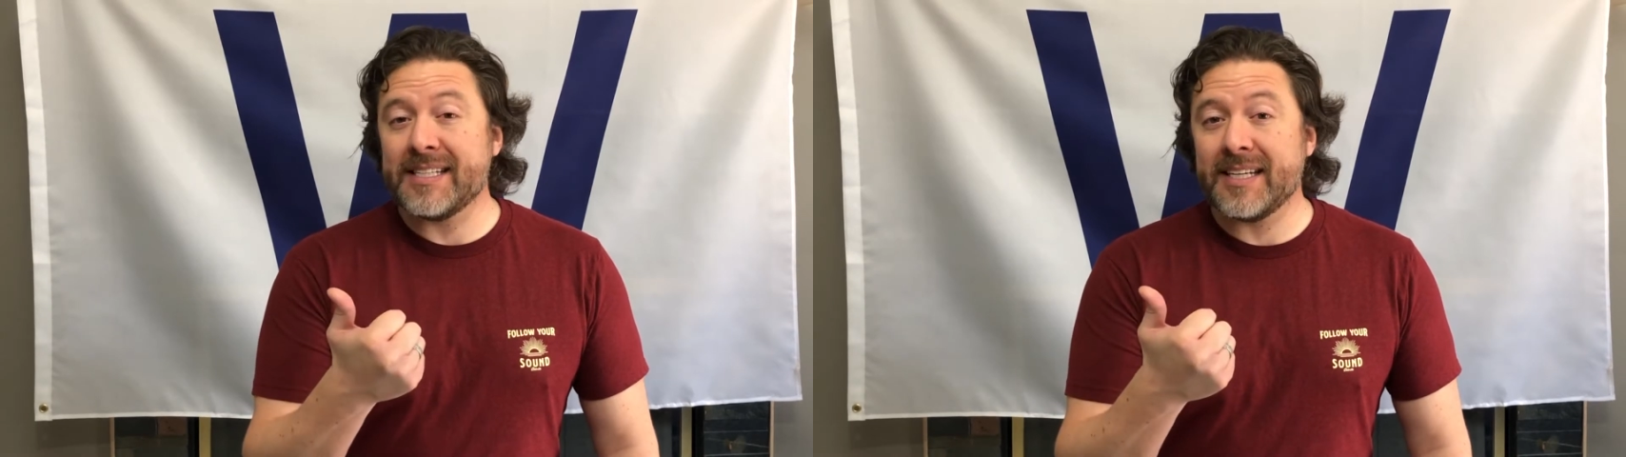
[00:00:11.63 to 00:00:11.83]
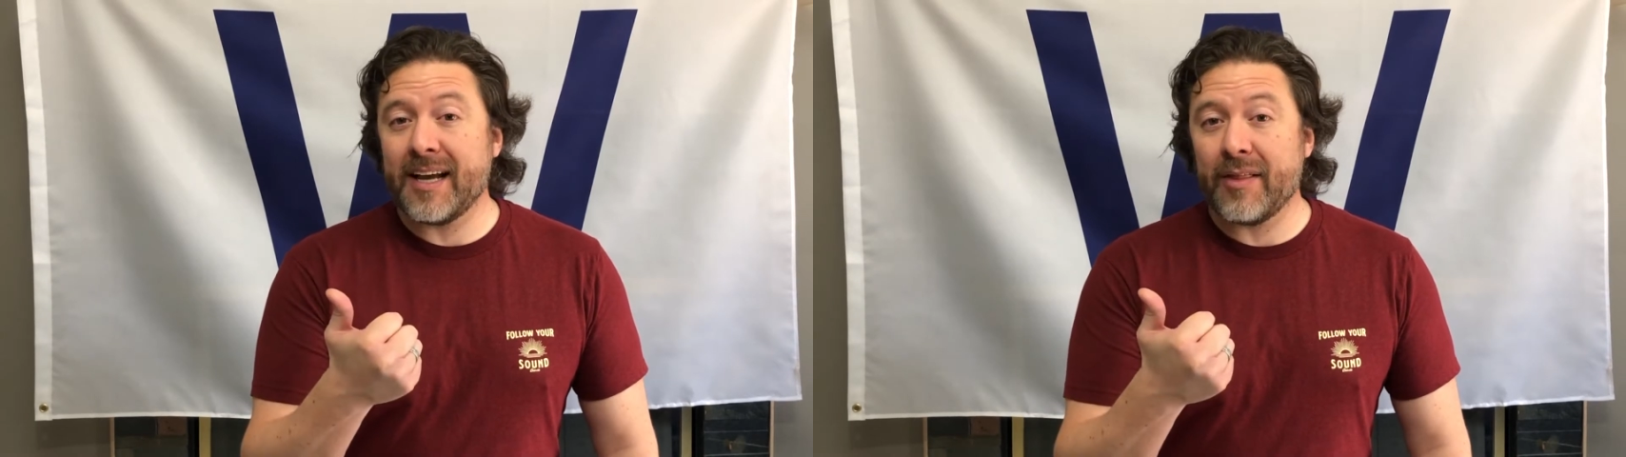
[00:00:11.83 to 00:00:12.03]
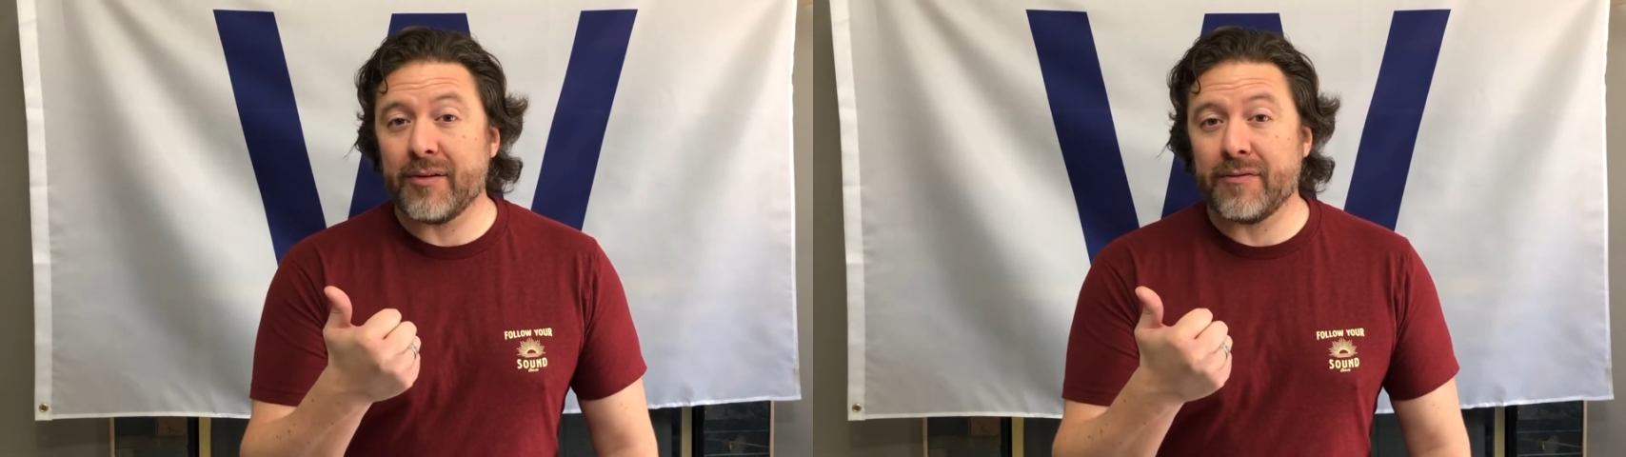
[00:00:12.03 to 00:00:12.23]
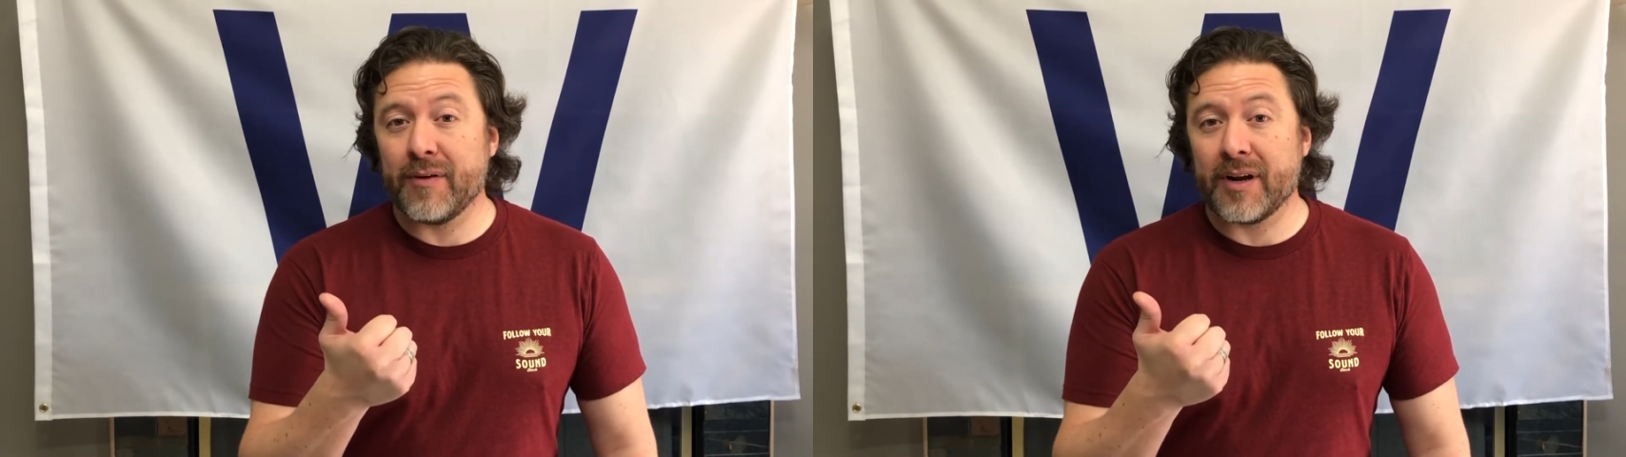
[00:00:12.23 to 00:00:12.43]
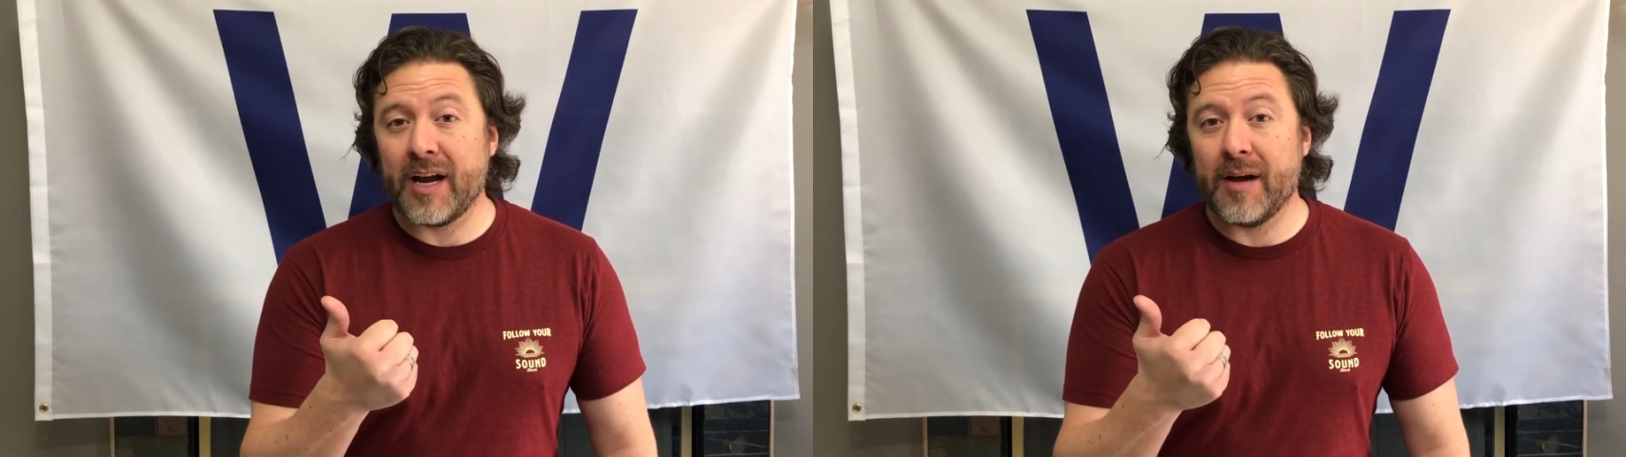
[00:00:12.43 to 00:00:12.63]
together
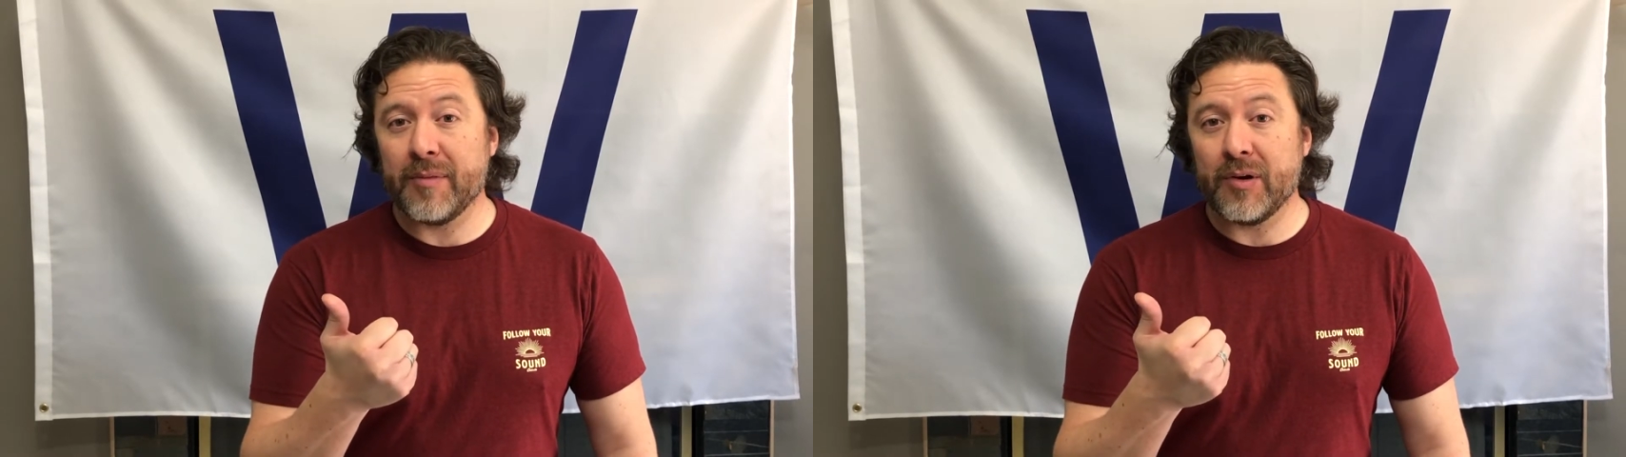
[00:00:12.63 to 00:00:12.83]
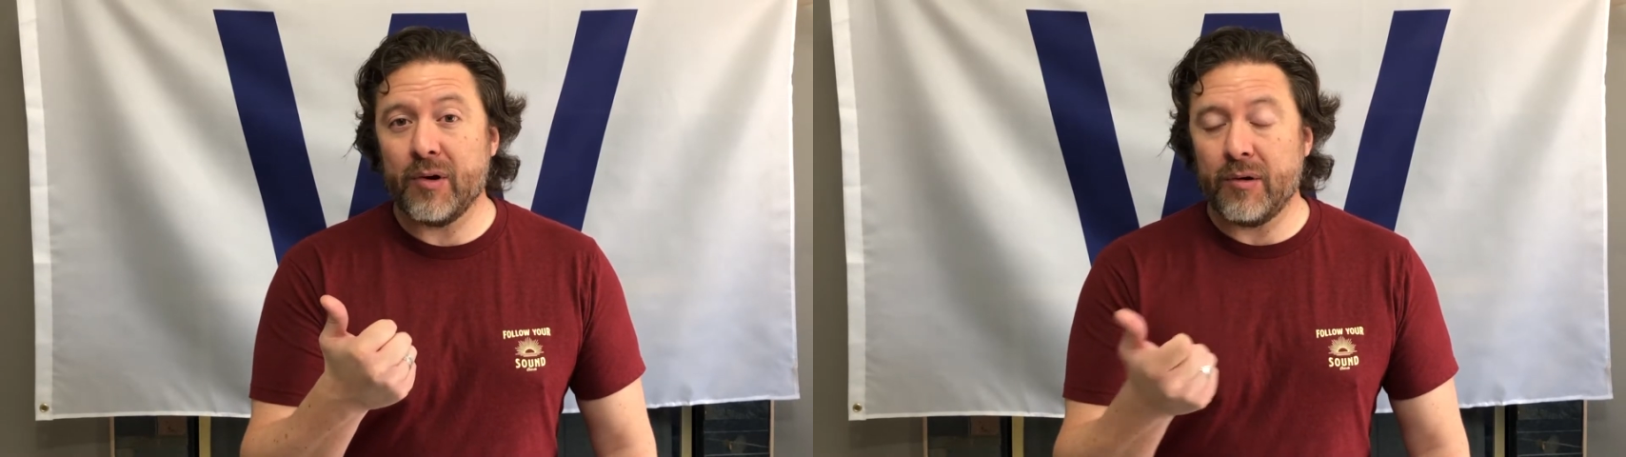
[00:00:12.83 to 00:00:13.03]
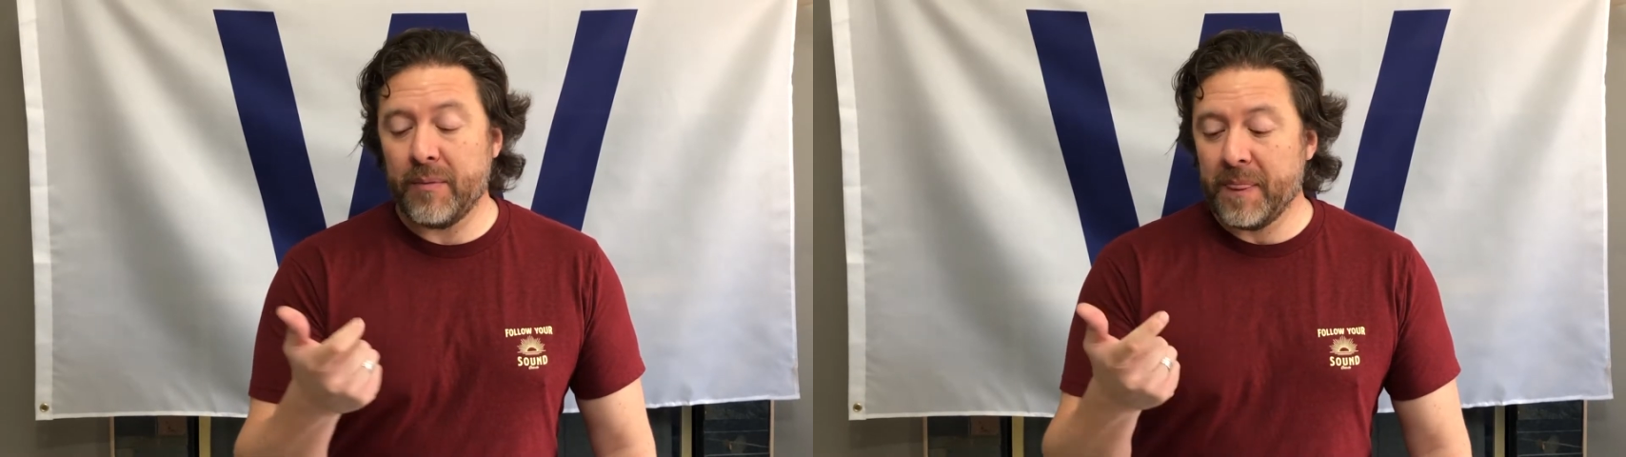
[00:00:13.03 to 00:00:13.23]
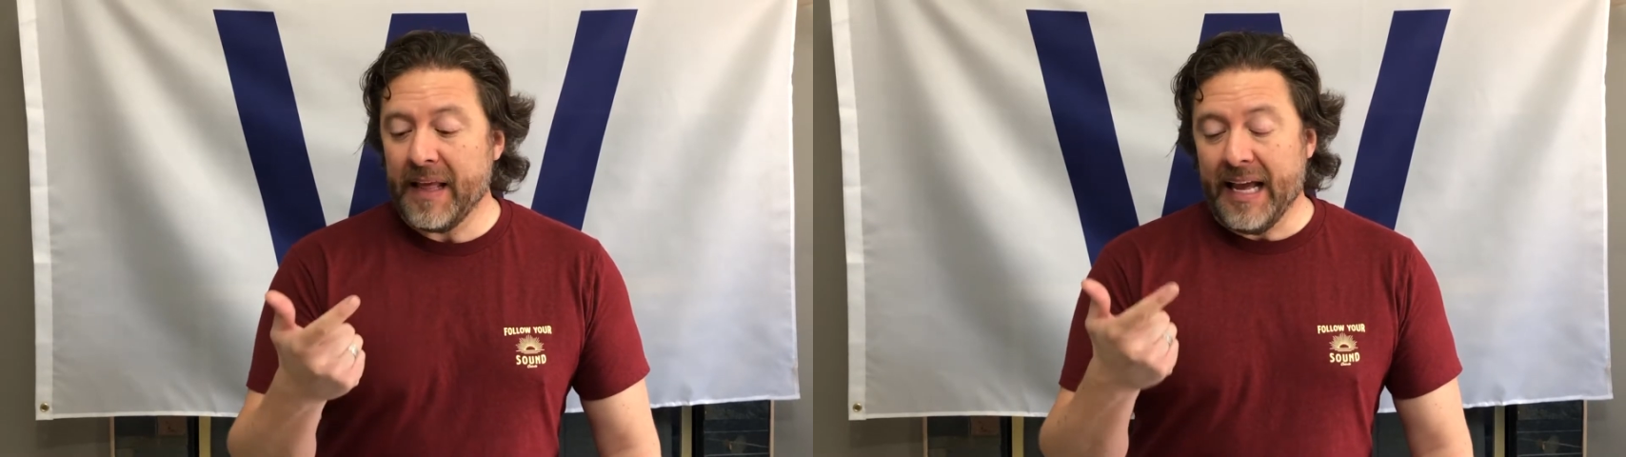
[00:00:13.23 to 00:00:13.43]
for a common goal,